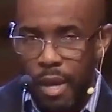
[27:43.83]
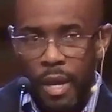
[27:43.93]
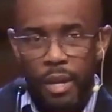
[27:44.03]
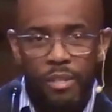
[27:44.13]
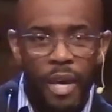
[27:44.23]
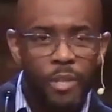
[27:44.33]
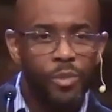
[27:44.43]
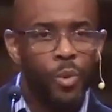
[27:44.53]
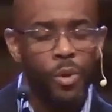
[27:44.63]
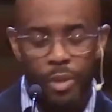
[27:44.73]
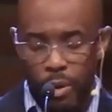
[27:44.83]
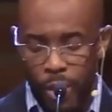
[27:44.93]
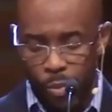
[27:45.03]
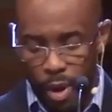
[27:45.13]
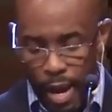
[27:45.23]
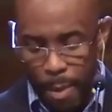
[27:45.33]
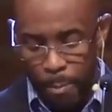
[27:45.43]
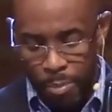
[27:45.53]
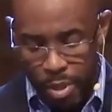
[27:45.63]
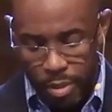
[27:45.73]
And his extraordinary cry
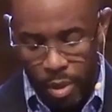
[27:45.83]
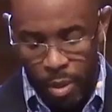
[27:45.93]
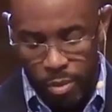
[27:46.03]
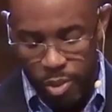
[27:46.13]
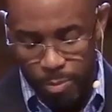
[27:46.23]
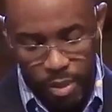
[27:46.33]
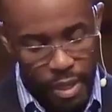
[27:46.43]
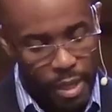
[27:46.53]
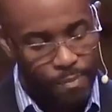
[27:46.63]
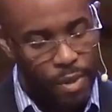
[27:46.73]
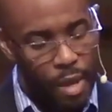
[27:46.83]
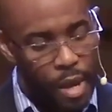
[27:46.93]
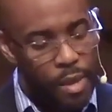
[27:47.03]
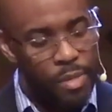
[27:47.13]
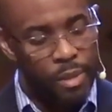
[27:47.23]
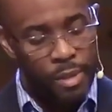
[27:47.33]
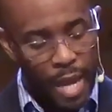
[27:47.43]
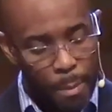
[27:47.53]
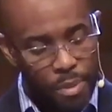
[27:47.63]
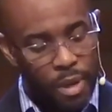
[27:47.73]
put on display the
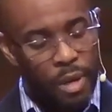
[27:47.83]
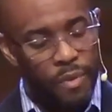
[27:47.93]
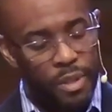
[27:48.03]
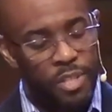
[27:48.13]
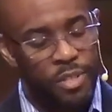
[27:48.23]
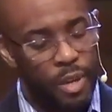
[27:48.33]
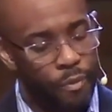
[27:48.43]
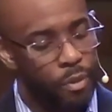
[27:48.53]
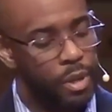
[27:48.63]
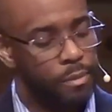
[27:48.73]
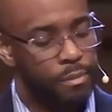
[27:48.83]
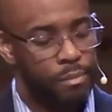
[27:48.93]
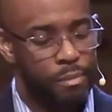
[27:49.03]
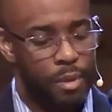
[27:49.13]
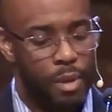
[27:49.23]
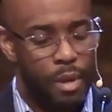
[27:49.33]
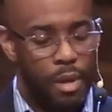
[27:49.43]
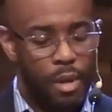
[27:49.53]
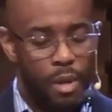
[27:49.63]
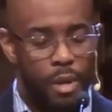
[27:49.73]
depth of his suffering
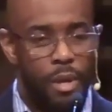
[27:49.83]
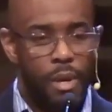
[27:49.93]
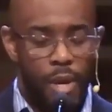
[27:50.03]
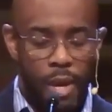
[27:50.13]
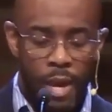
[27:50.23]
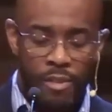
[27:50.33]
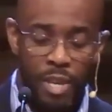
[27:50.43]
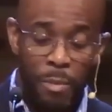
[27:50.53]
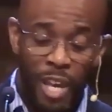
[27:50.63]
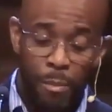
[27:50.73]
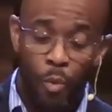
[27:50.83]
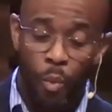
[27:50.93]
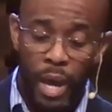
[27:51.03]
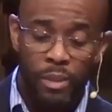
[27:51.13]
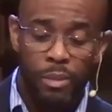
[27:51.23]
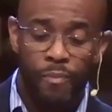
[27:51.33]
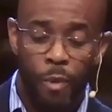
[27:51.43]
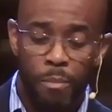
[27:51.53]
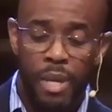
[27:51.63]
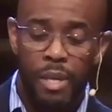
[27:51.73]
as he became a ransom
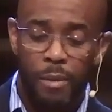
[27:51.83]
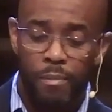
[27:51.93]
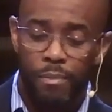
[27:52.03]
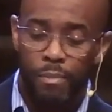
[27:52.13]
for many.